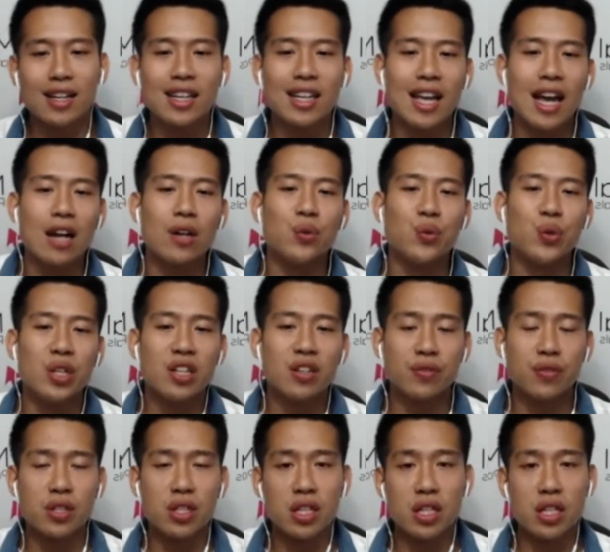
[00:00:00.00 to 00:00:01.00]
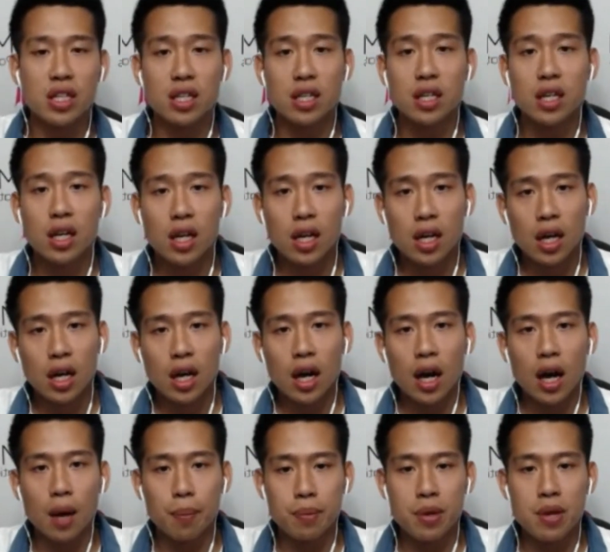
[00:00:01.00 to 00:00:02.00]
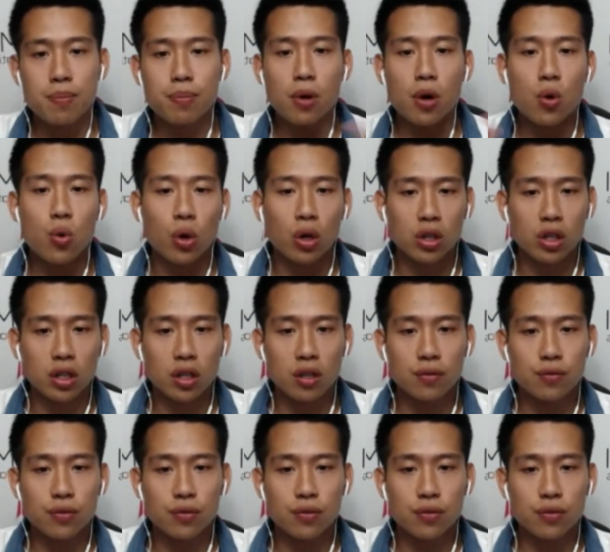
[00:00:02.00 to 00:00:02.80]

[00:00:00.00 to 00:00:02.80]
get rid of the people who are looking for